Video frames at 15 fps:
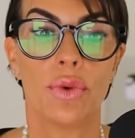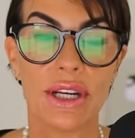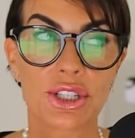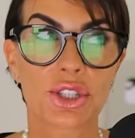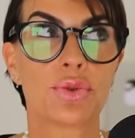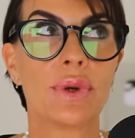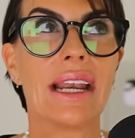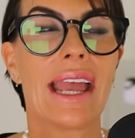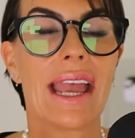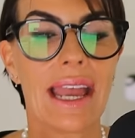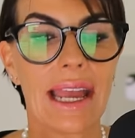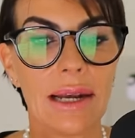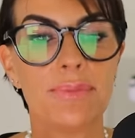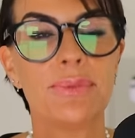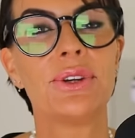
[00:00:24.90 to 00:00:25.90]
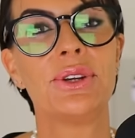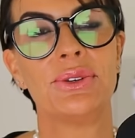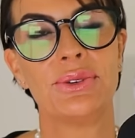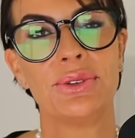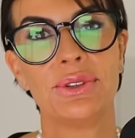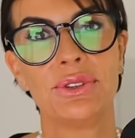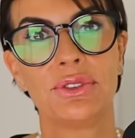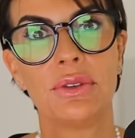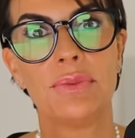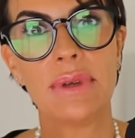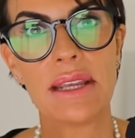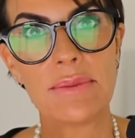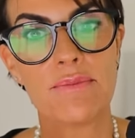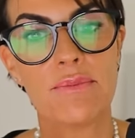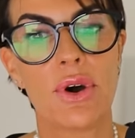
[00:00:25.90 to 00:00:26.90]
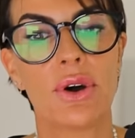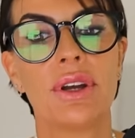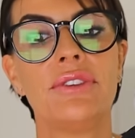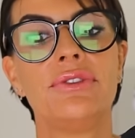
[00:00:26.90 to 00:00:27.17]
which will help you to be more